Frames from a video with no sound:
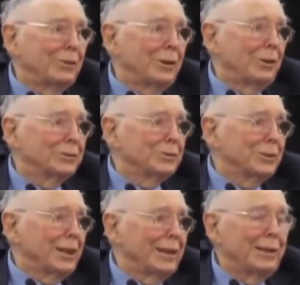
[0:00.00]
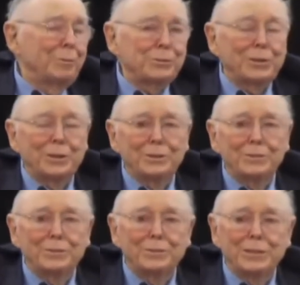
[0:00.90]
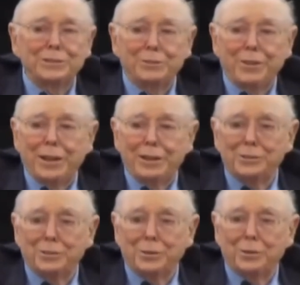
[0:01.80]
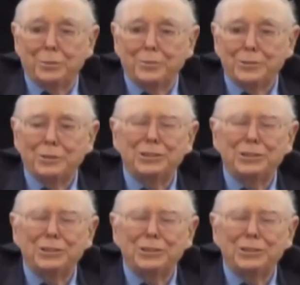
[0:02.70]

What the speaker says: causes a 90% disadvantage to you.